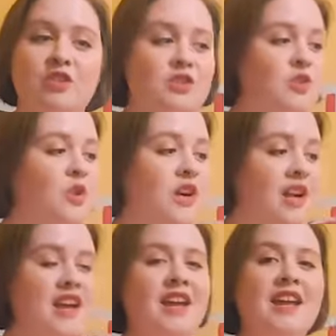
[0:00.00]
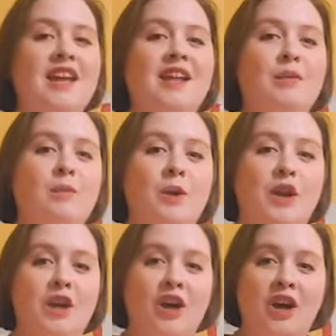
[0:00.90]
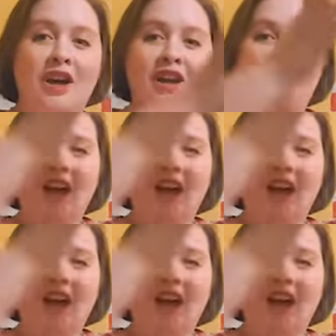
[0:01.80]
story, put on